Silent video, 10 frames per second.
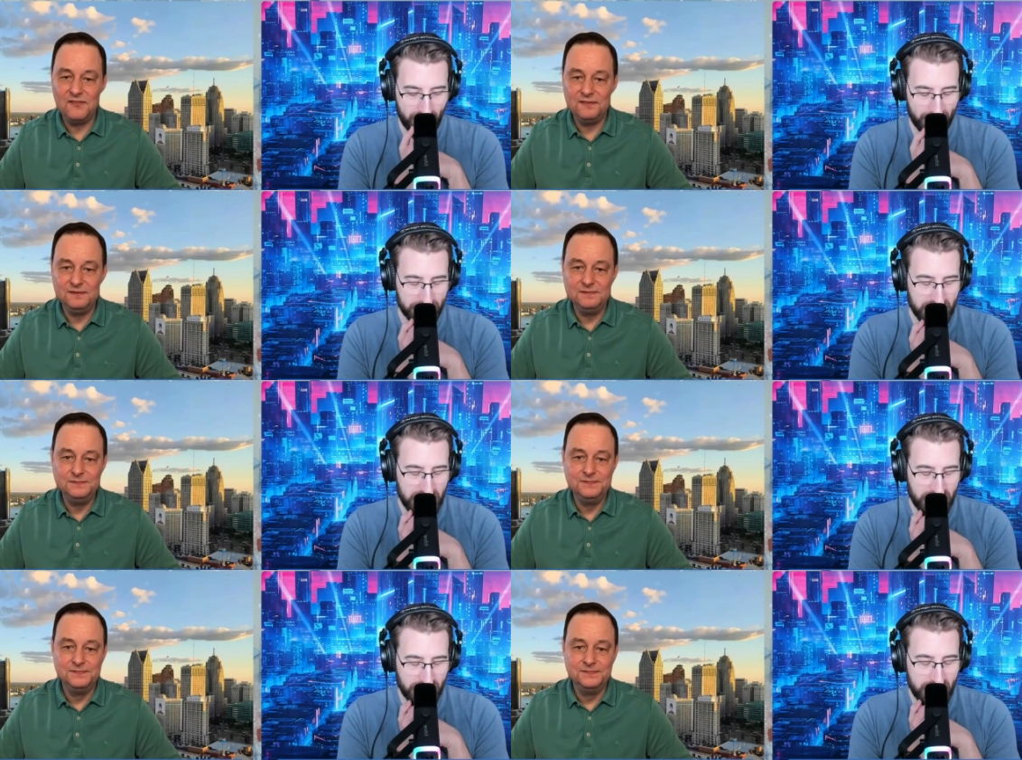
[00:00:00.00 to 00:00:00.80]
Speaker 1: I'm
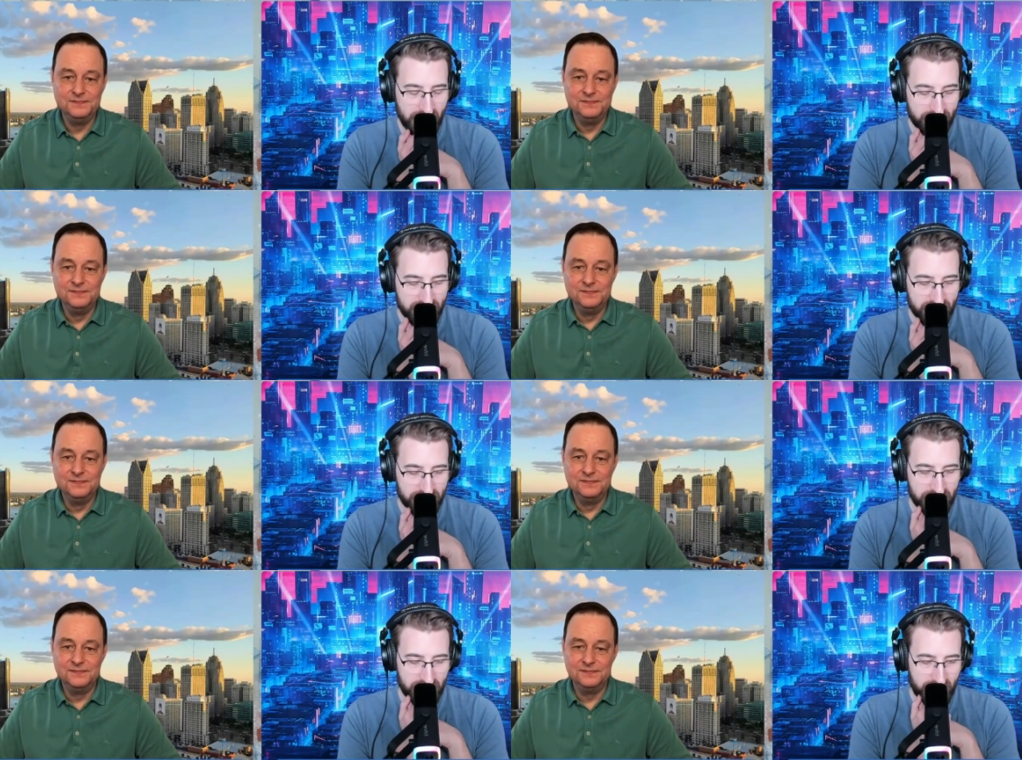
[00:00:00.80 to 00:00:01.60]
curious
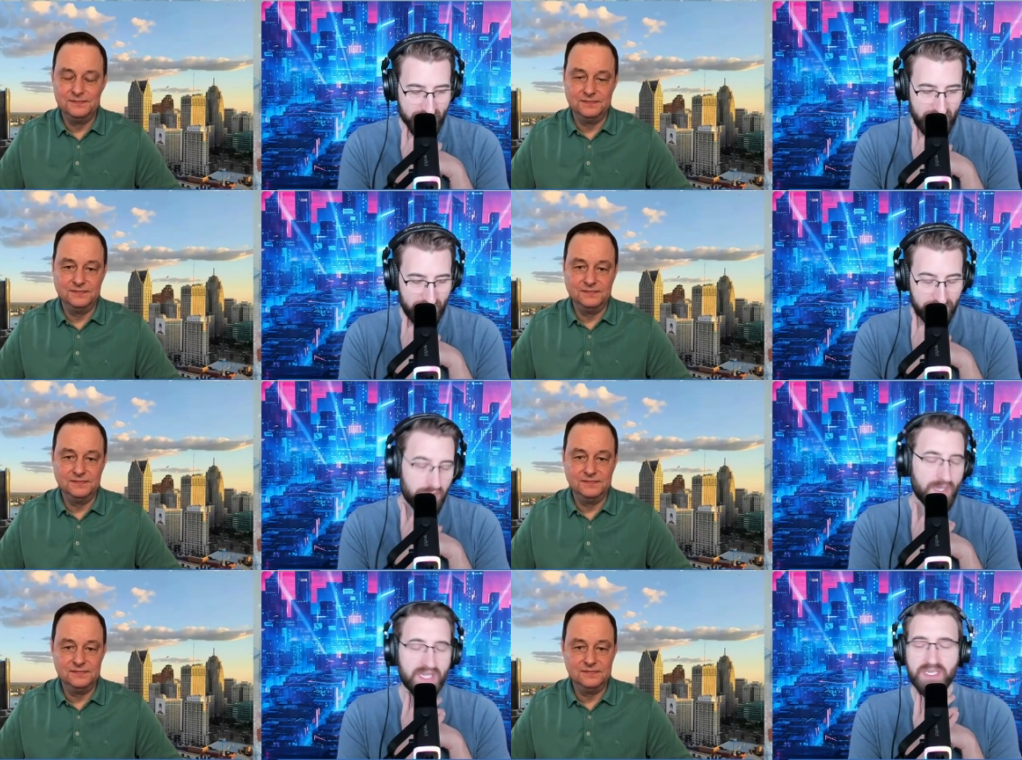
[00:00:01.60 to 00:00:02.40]
if
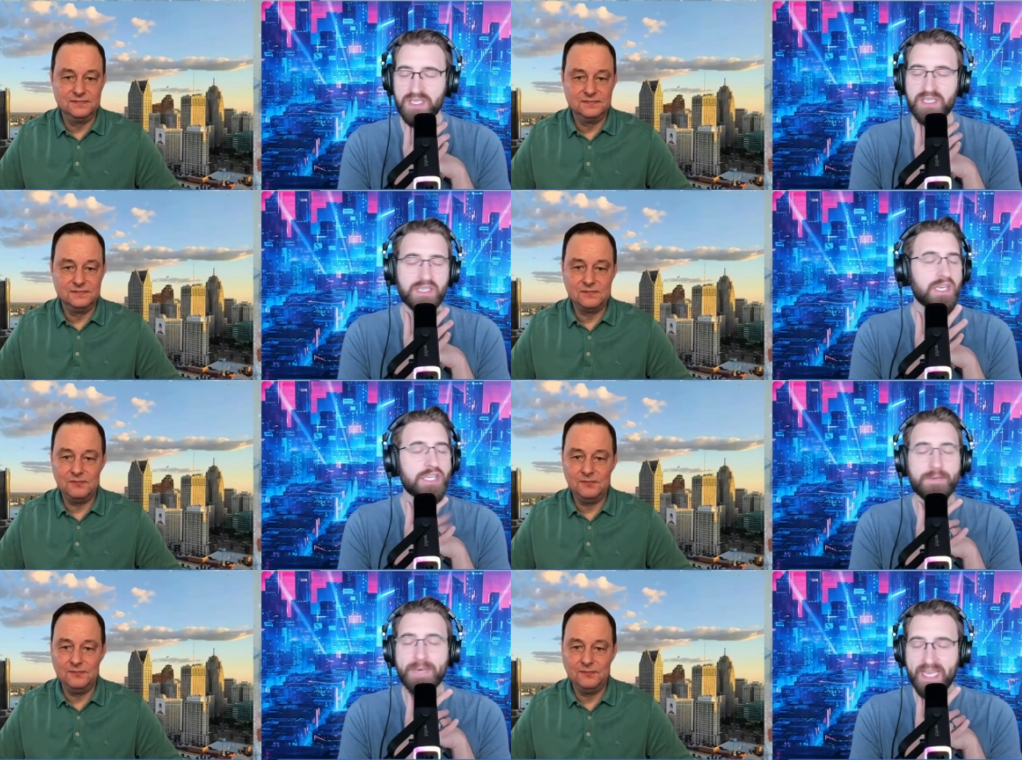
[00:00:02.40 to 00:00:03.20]
you had
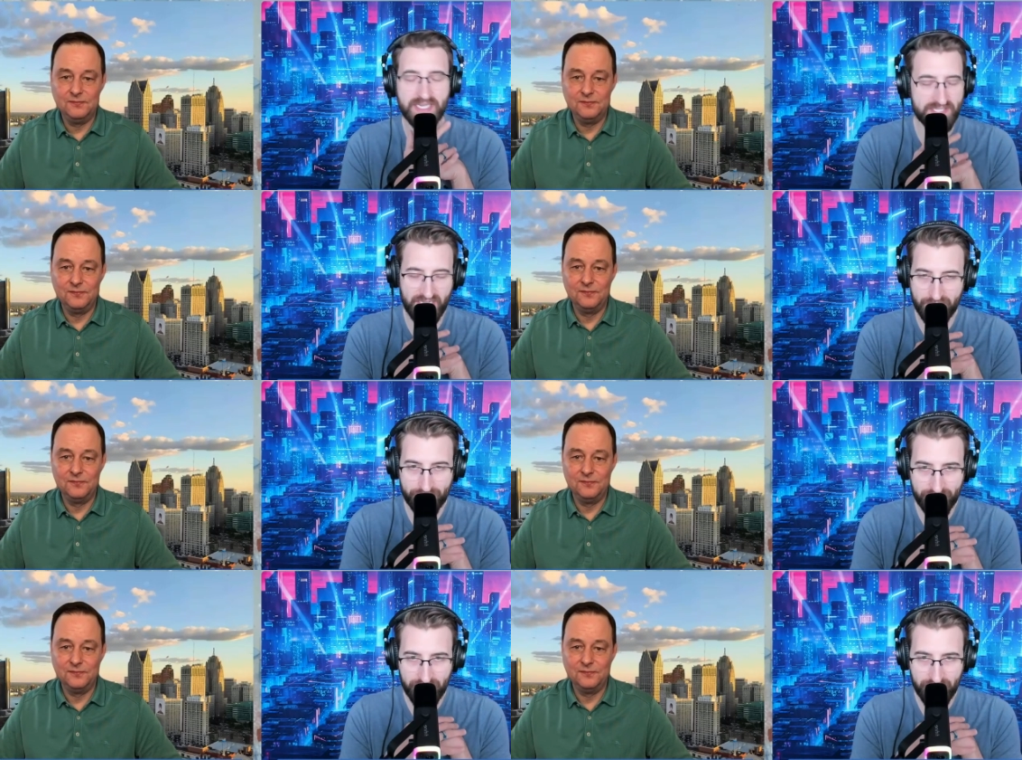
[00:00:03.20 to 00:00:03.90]
could go back in time